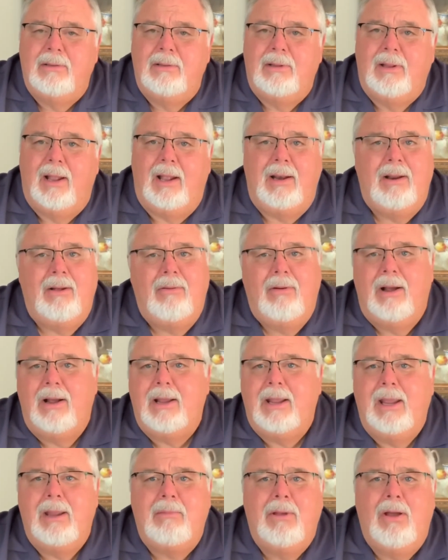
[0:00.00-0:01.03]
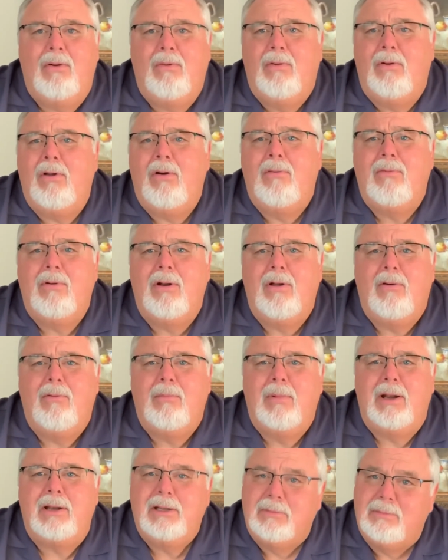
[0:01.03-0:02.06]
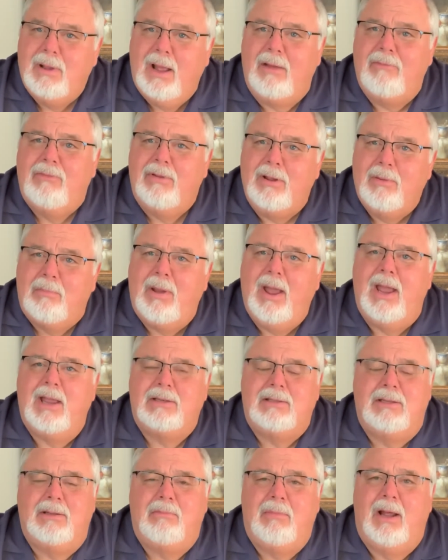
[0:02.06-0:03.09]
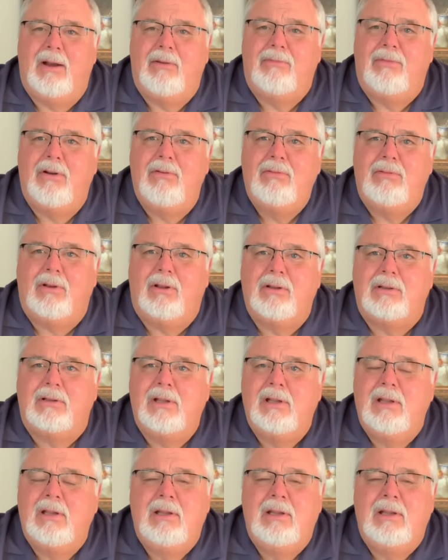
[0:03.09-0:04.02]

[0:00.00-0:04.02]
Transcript: I know I keep going over and over about this, but I feel passionate about it, folks, because